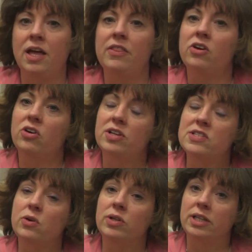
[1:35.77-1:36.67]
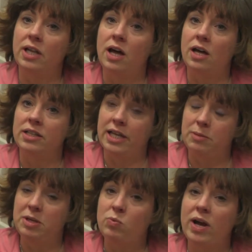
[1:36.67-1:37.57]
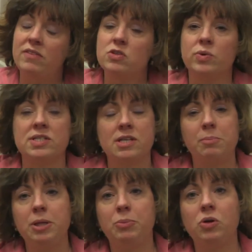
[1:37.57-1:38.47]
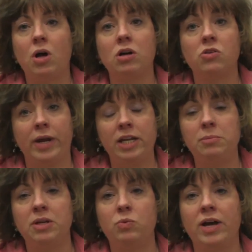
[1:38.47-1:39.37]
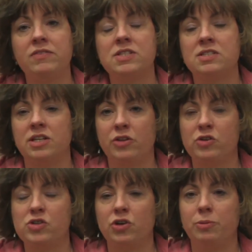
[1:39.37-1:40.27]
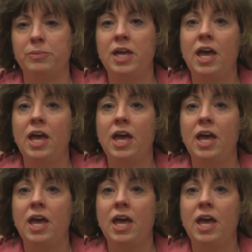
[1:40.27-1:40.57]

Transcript: There are also uh, lay midwives, or what some people call granny midwives, is another term.